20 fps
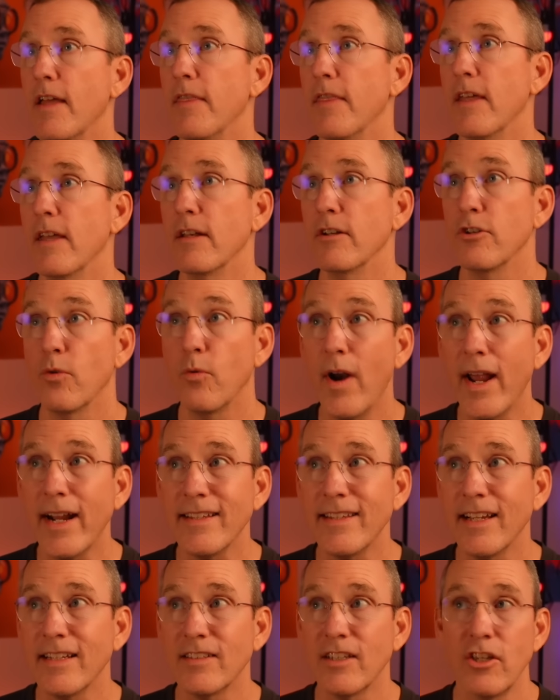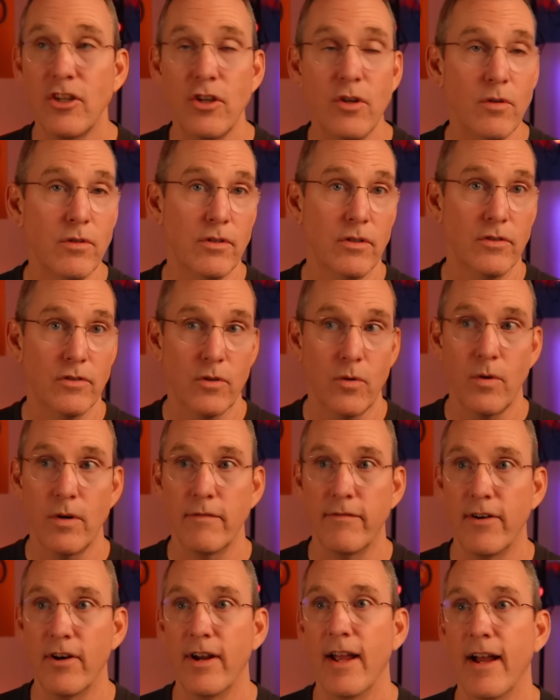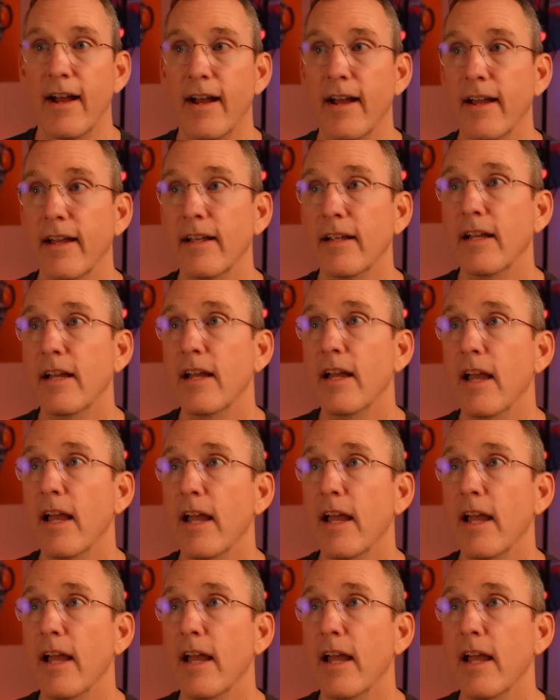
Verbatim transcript: and then Direct Execution scored very high.